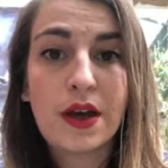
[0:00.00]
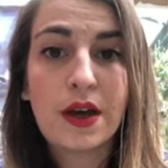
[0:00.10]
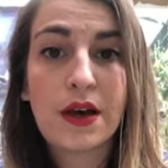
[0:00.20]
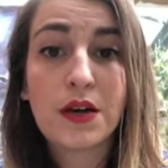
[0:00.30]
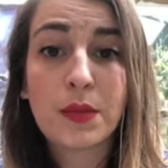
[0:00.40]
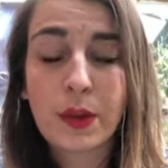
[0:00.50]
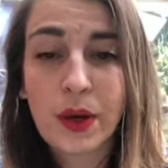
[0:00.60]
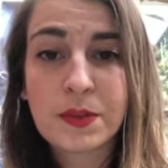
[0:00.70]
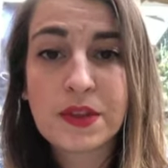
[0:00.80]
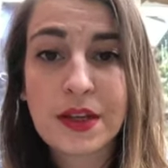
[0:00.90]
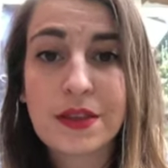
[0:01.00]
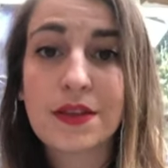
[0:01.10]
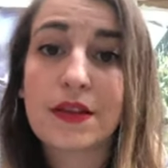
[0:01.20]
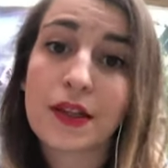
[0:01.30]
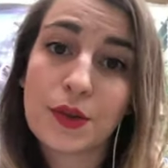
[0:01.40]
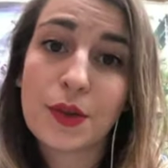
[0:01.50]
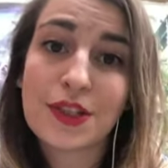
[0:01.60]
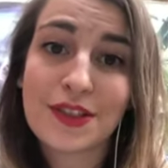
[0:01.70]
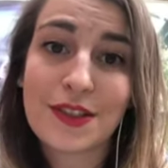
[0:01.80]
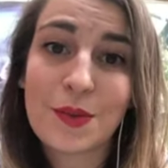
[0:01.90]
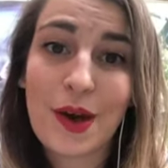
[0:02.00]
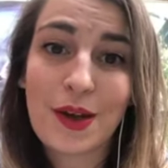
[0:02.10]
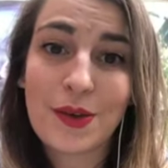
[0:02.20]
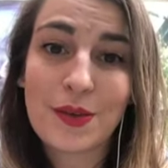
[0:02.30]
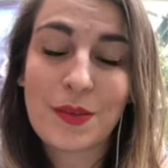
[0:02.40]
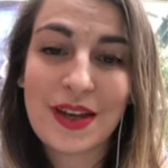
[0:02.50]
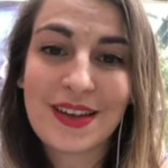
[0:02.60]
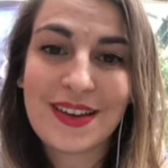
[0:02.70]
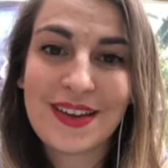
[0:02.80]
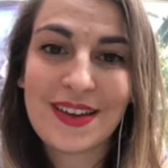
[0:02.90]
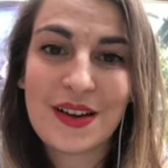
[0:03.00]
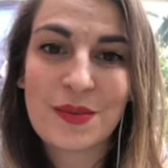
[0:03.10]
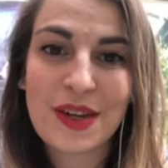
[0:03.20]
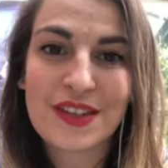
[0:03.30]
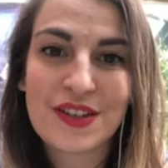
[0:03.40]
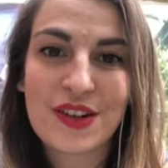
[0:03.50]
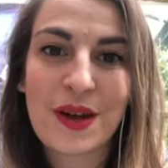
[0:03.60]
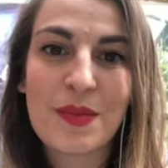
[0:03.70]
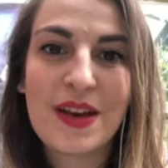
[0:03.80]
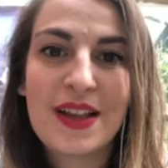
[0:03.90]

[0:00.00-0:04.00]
uh, on my website, the link to which is in the bio on my, uh, on my Instagram.